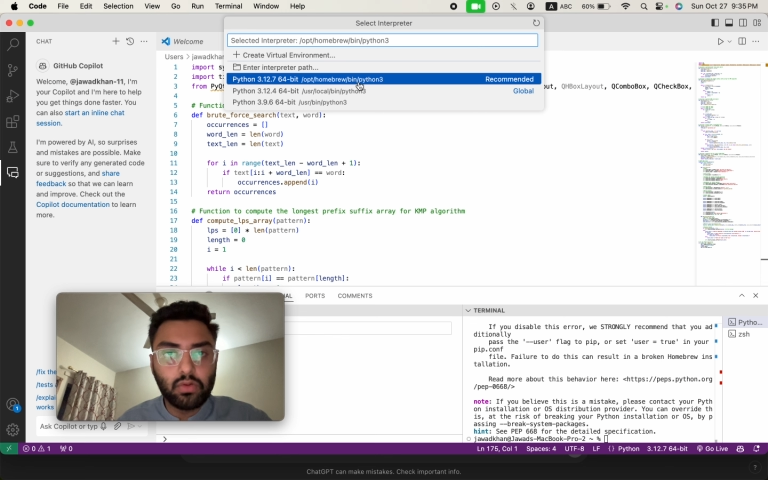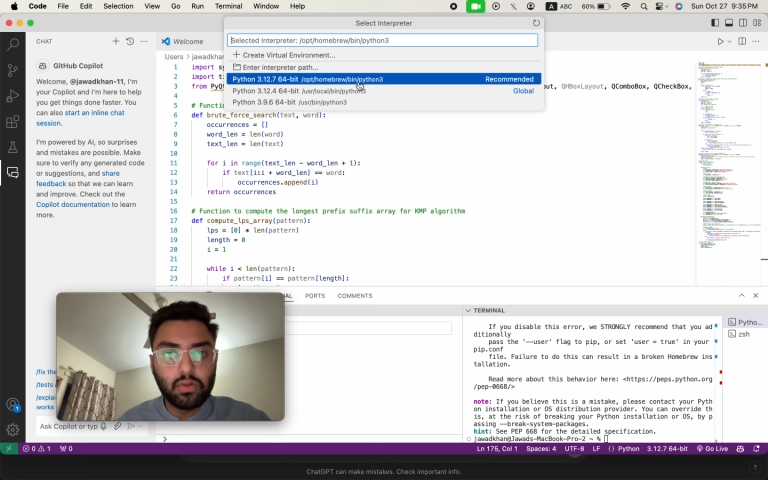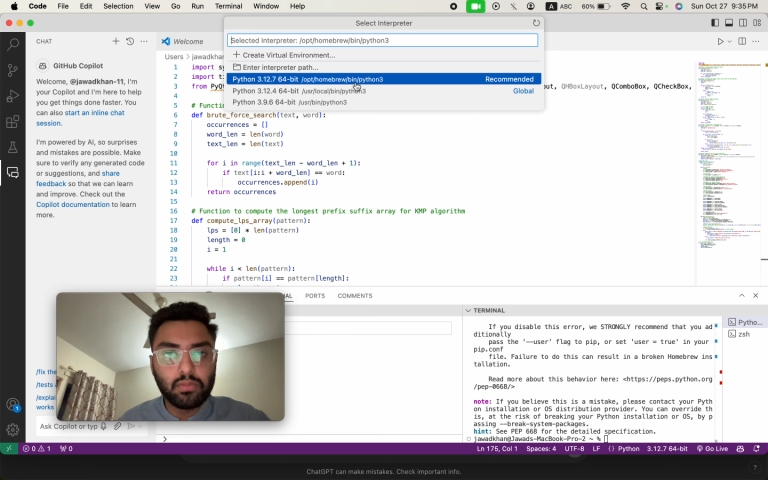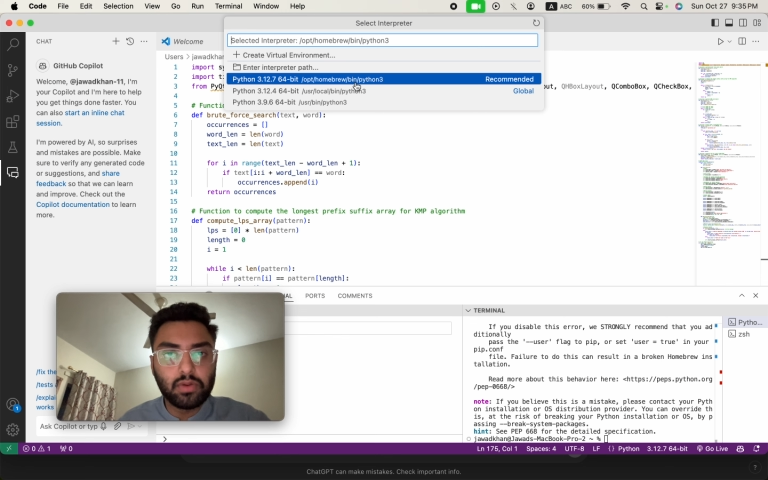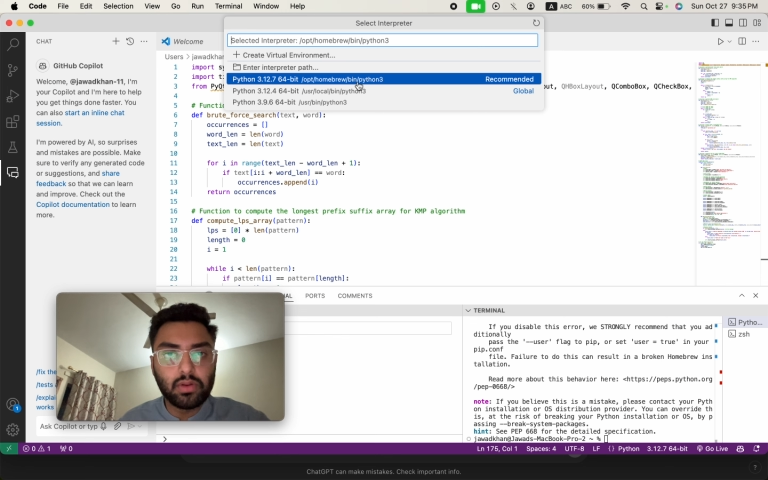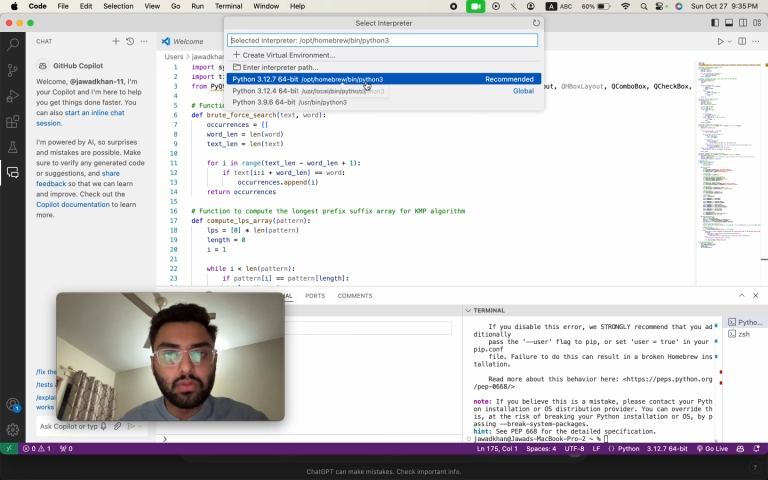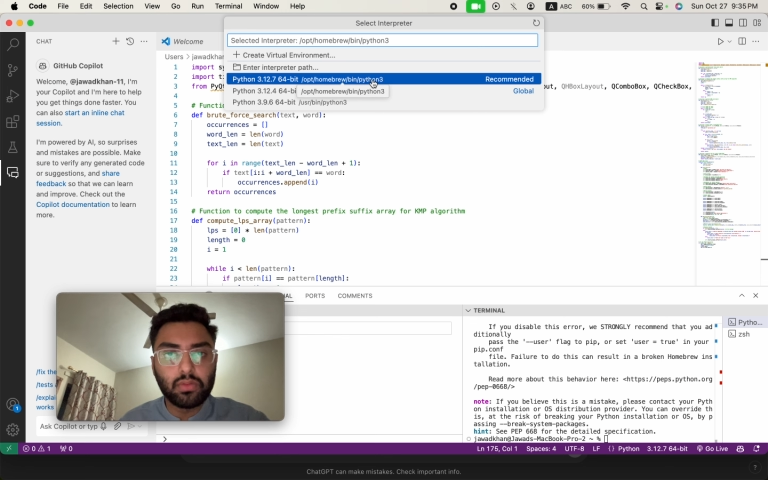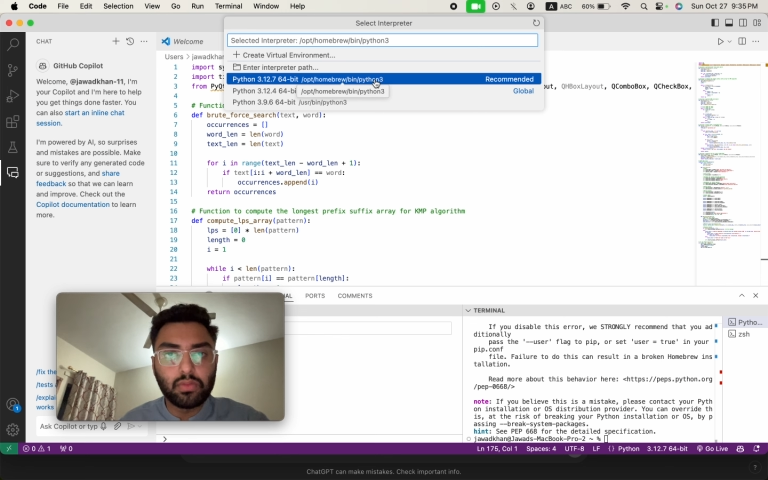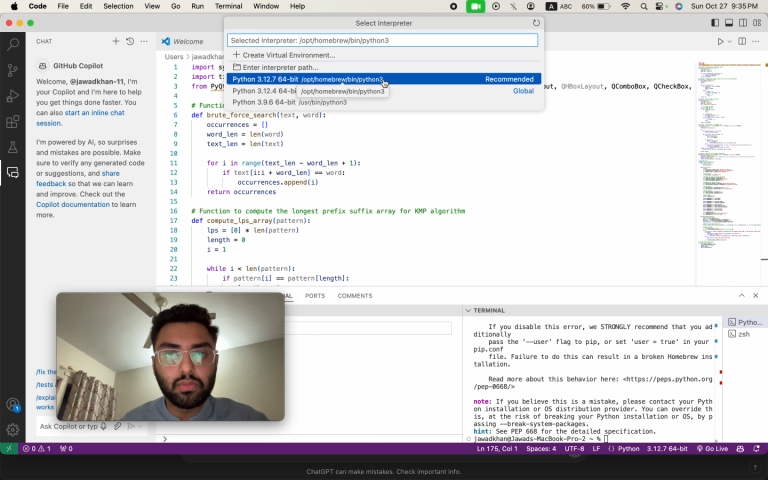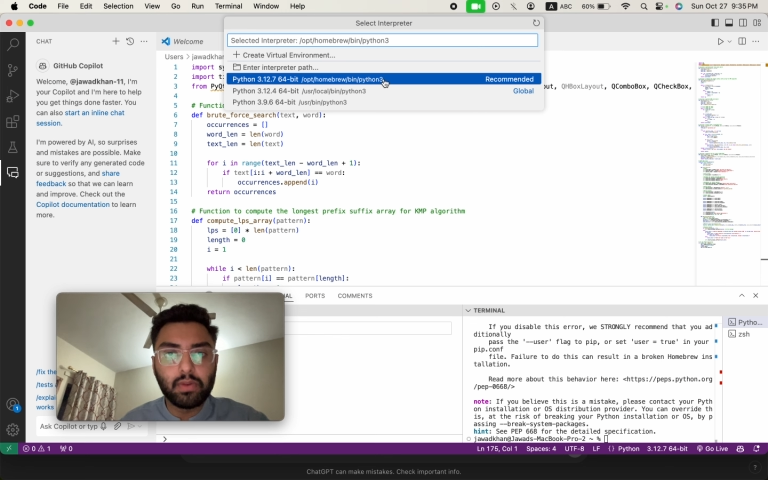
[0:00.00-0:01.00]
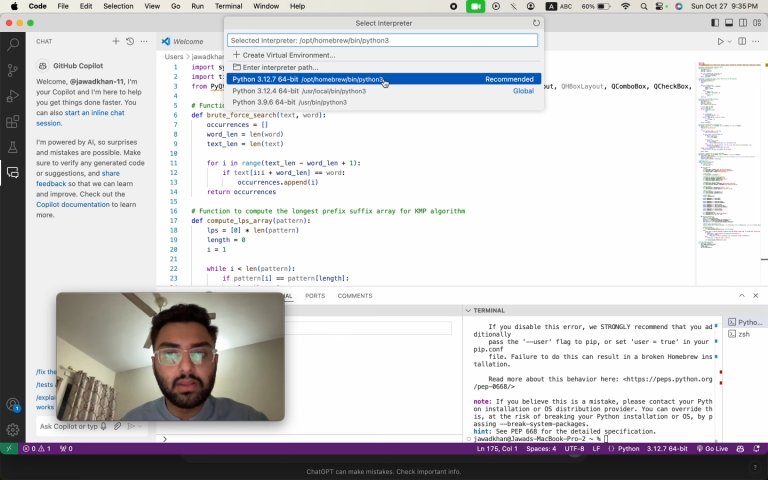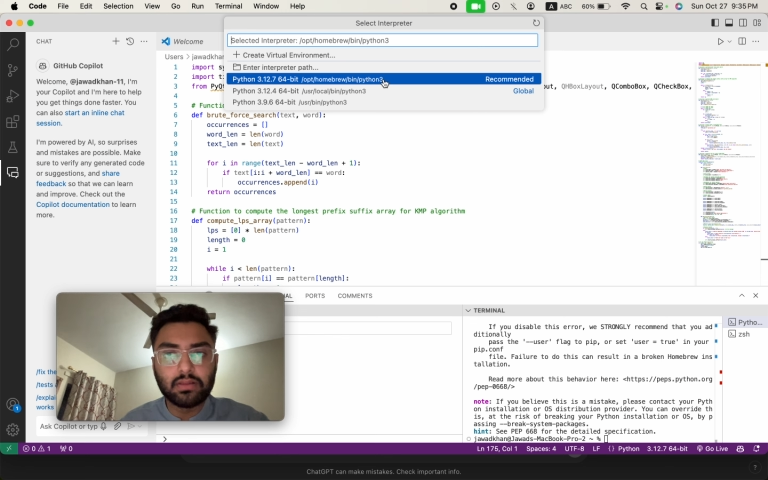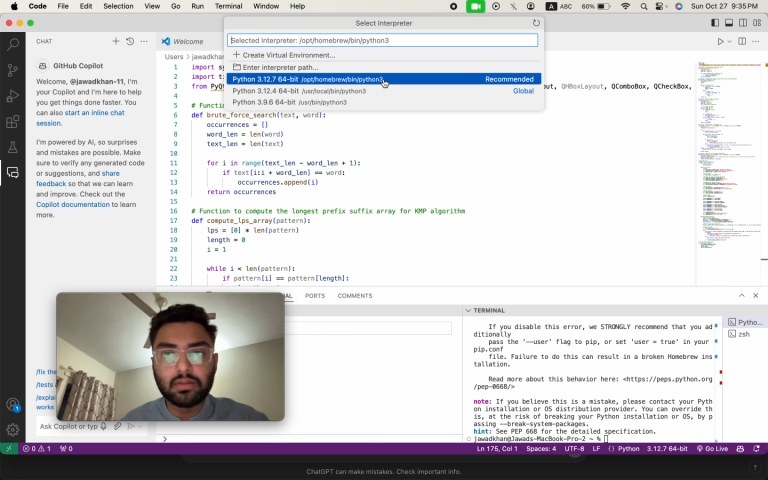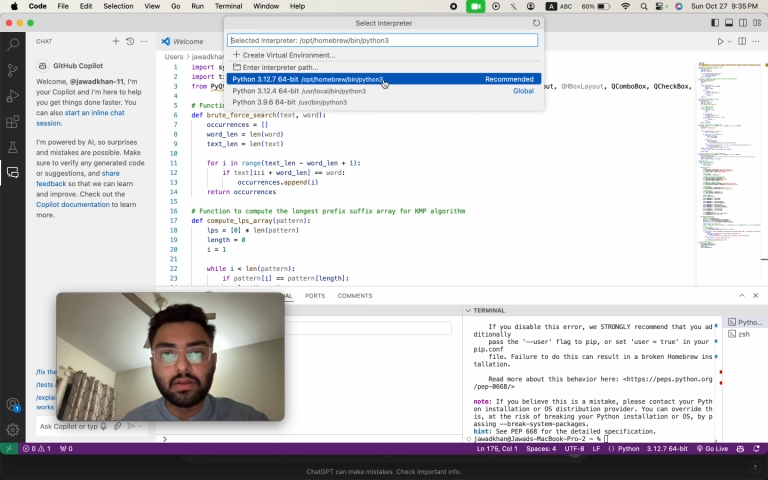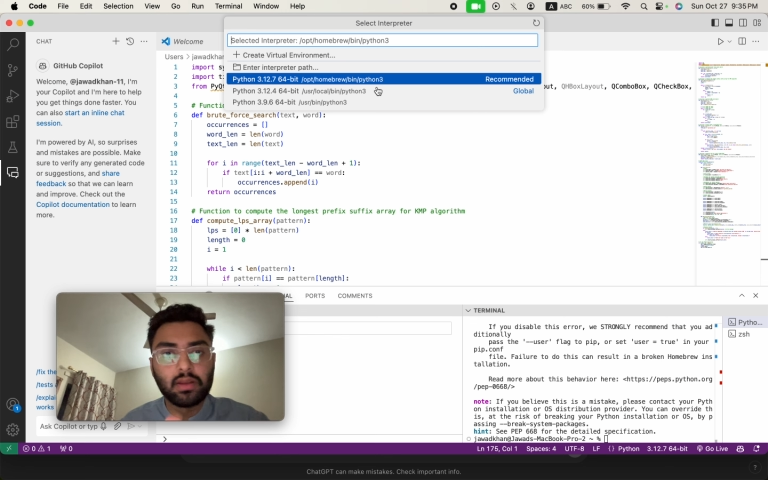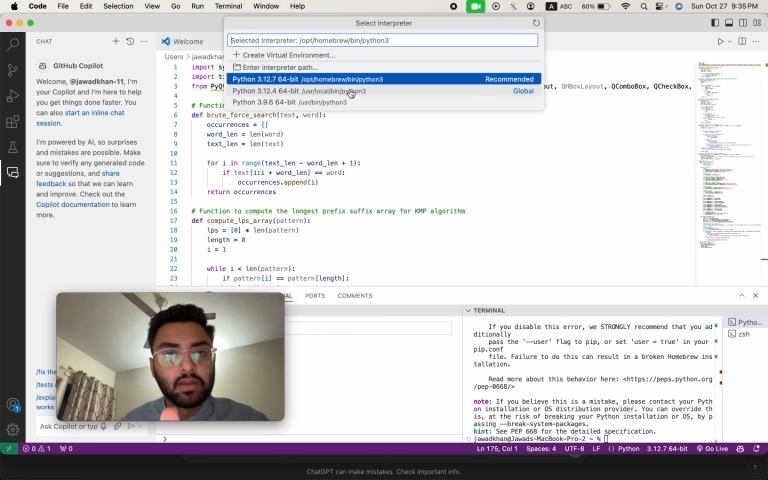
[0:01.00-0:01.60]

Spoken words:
Homebrew Python 3,